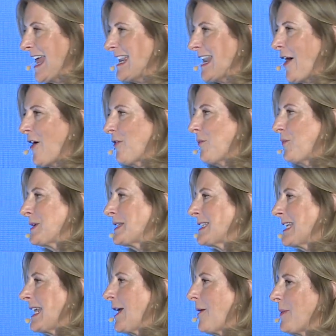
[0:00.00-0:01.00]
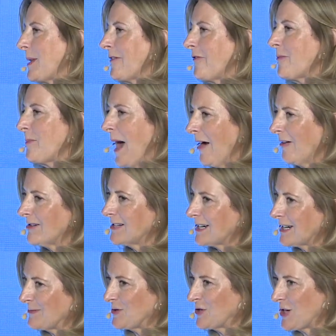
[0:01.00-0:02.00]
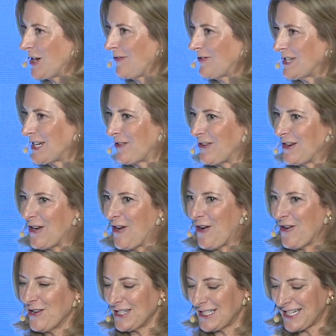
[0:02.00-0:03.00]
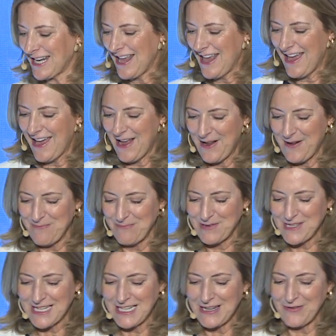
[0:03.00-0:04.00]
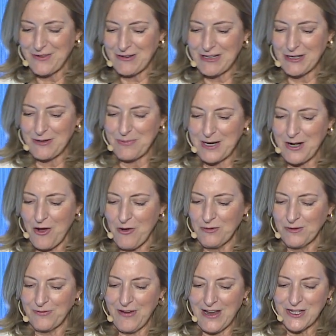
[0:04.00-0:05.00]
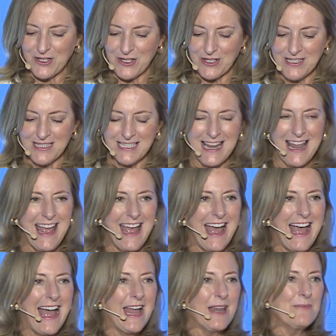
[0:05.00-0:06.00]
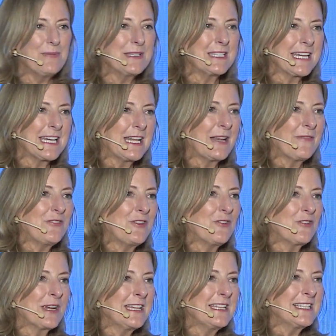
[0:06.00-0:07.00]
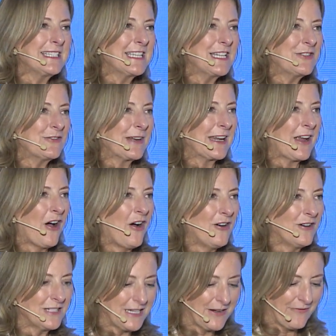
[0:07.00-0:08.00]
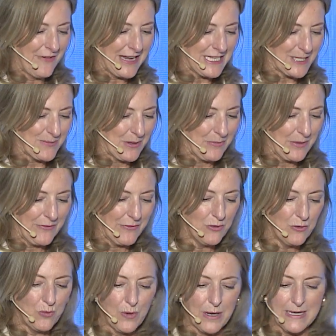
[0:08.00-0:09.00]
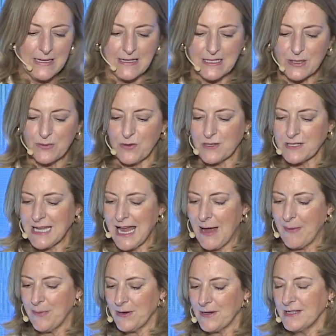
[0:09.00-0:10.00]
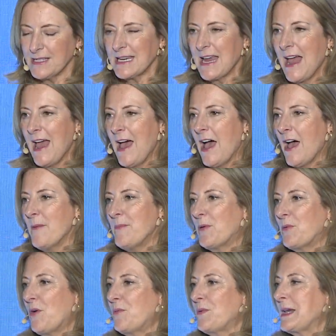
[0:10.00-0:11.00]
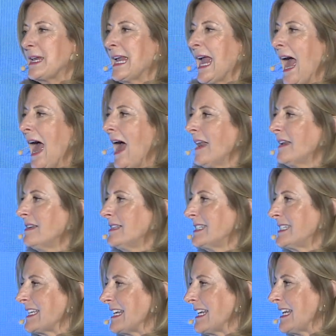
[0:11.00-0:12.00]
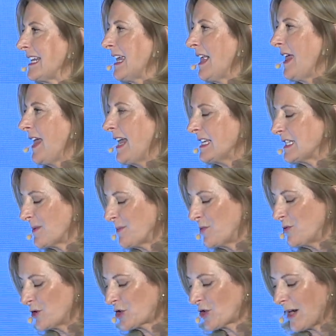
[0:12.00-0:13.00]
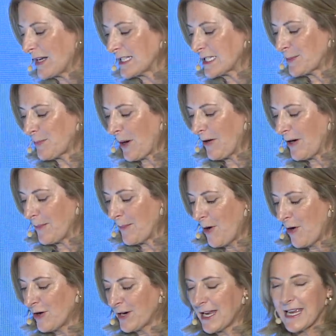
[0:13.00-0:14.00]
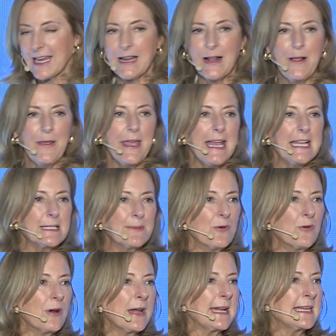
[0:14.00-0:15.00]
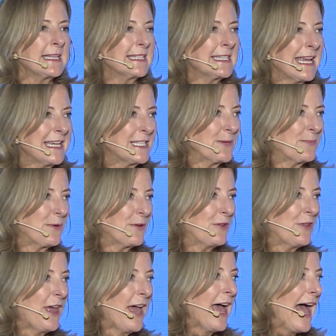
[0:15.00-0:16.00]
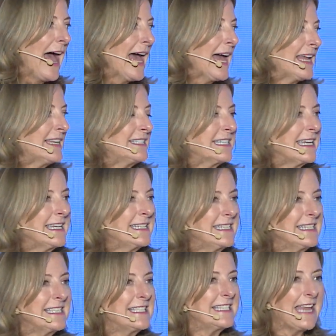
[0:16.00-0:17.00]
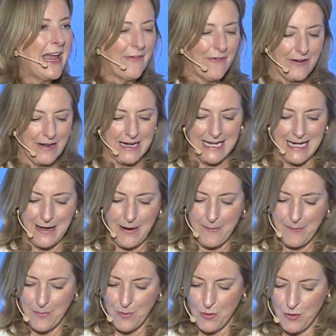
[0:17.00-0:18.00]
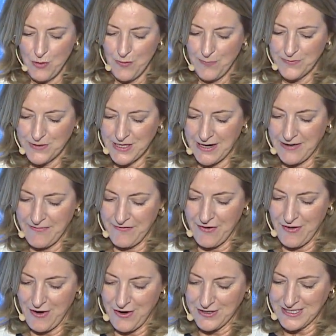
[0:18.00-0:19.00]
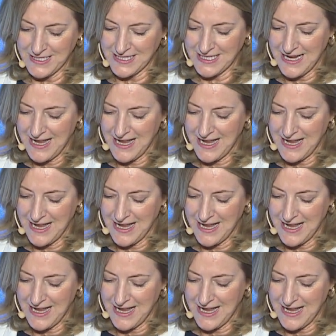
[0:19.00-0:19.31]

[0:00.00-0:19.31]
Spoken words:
Now, we're seeing a bit of a paradigm shift here in art, particularly if you're a little bit old-fashioned, and particularly if you're considering art investment. We've all witnessed what's happened, but what we can see is a more transparent market. It's more accessible, and it is definitely more diverse.